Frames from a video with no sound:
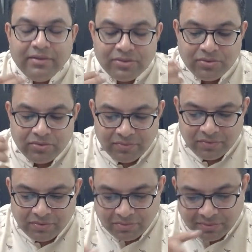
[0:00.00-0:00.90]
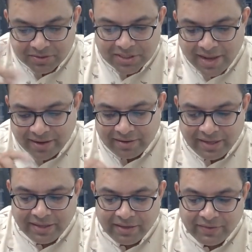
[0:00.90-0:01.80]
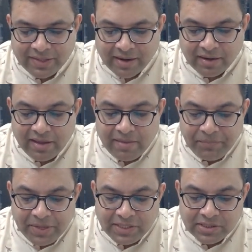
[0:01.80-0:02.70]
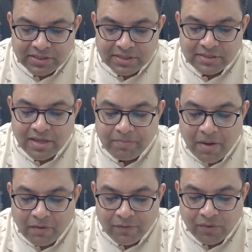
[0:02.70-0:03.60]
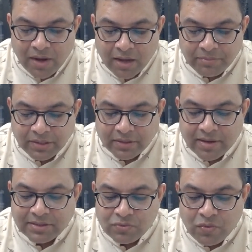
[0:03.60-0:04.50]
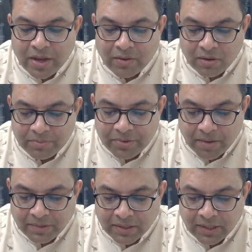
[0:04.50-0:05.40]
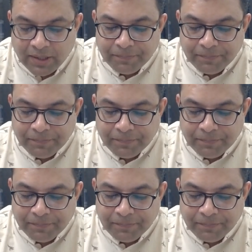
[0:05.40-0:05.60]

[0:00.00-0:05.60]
So it's like linking with that. Patience is their powerful army. That's who I call a Brahmin.